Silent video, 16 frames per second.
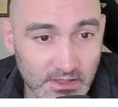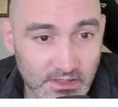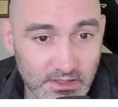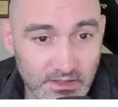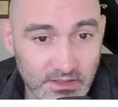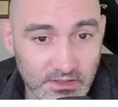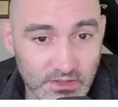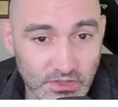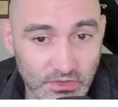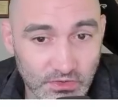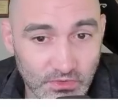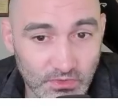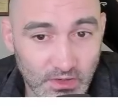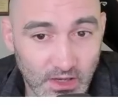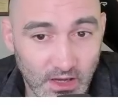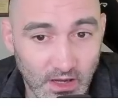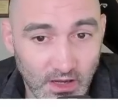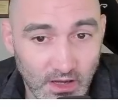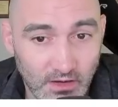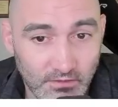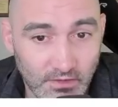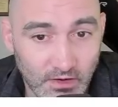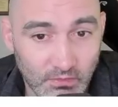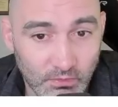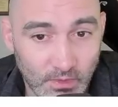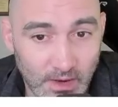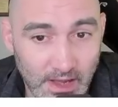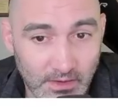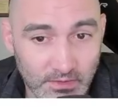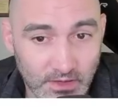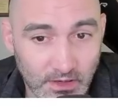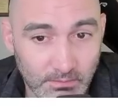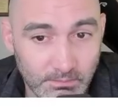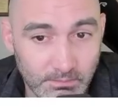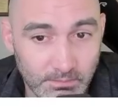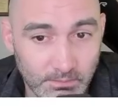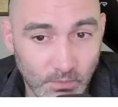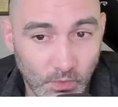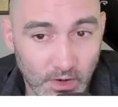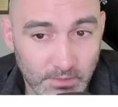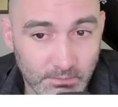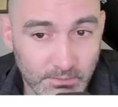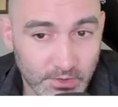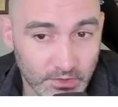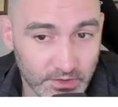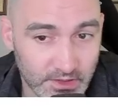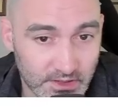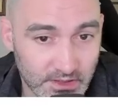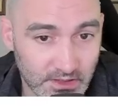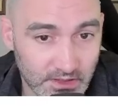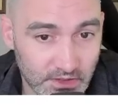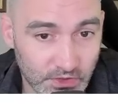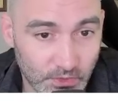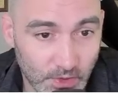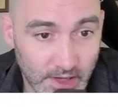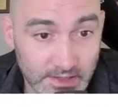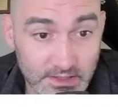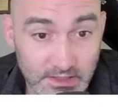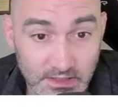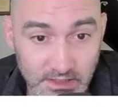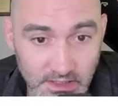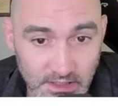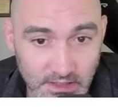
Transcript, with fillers: to the tune of around a one billion U S D